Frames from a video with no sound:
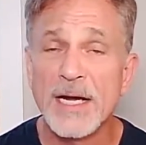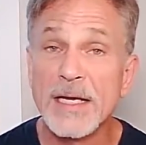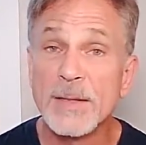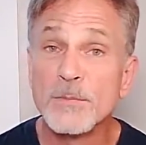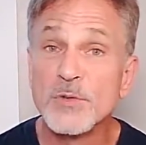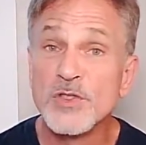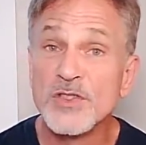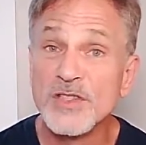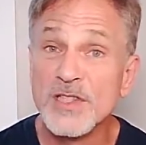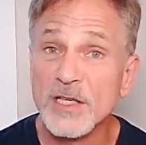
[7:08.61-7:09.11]
I'm
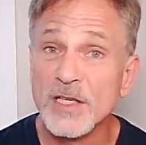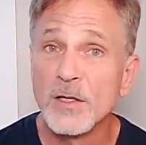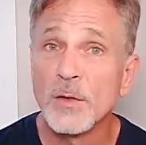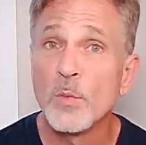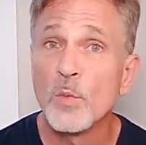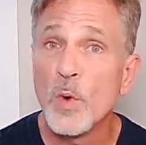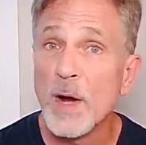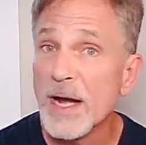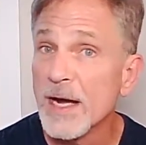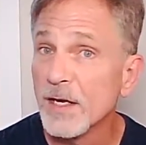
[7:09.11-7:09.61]
still
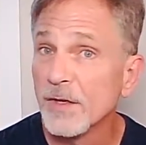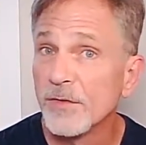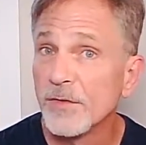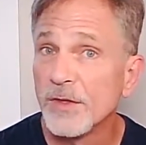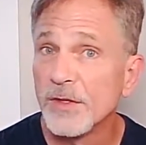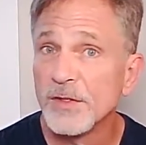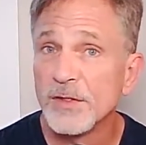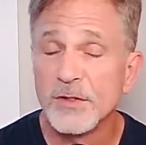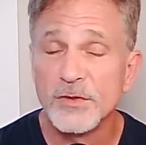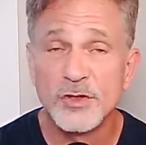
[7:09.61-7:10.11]
aware
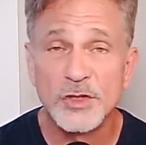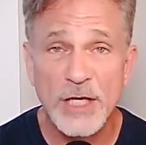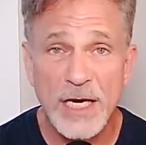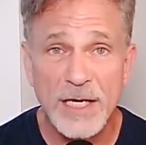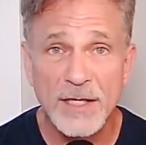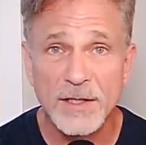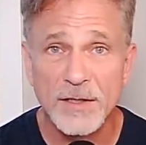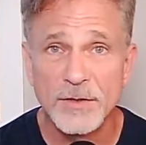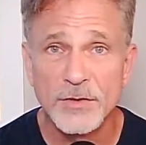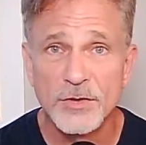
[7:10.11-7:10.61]
that they're
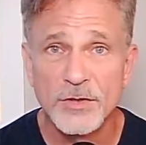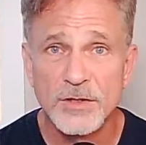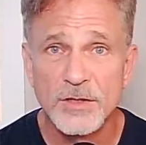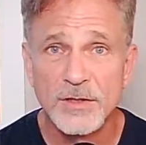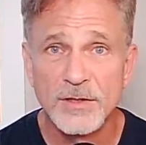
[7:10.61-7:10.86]
challenged.